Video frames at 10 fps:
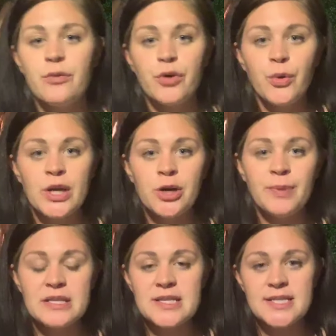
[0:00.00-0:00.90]
ruin your
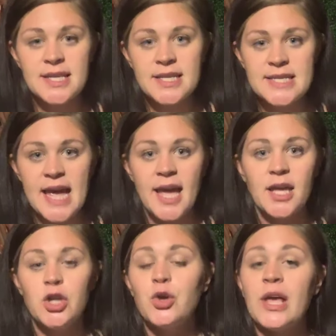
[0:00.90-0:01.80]
business in a
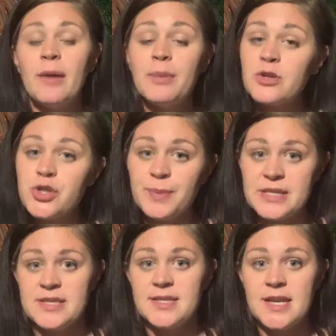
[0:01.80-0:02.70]
day. You can't build your
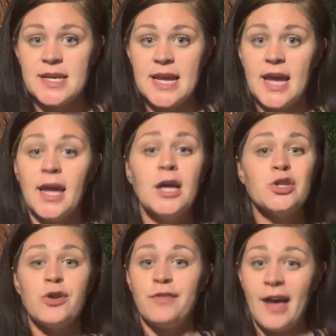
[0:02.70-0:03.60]
business in a day.
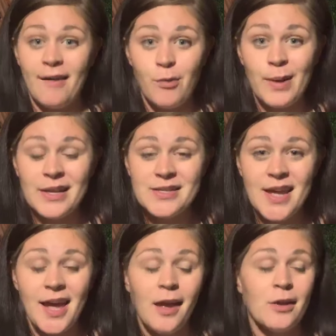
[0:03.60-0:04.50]
So if you have a bad day,